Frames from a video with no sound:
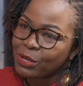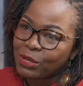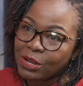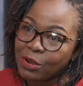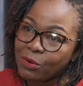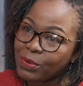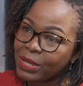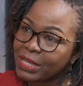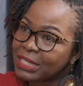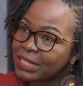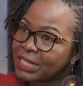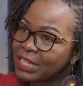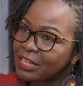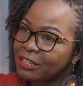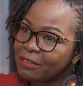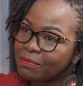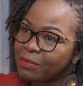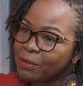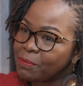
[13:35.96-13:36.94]
But now we're
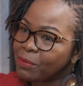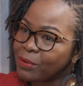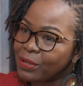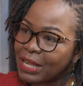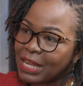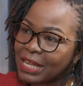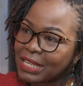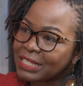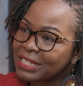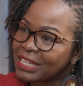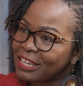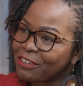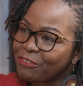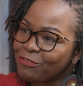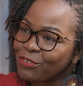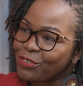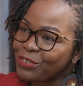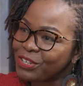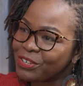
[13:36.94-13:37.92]
seeing people
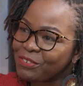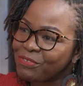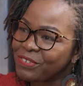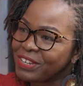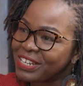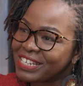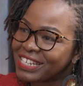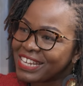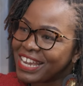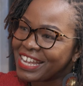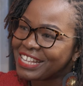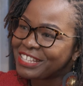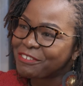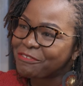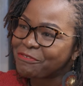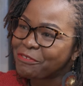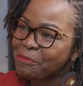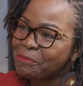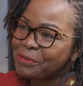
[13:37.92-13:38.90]
asking for different
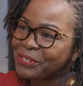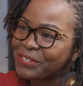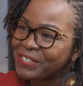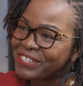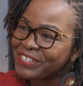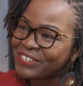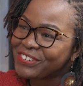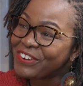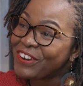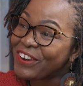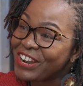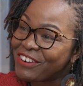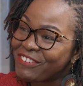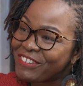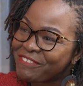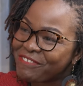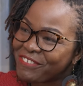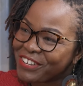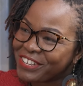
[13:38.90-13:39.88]
kinds of options. You go
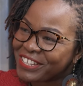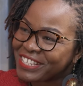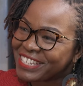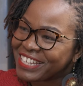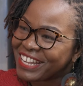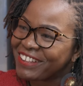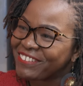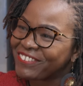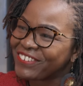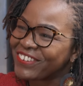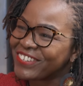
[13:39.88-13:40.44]
and read for yourself.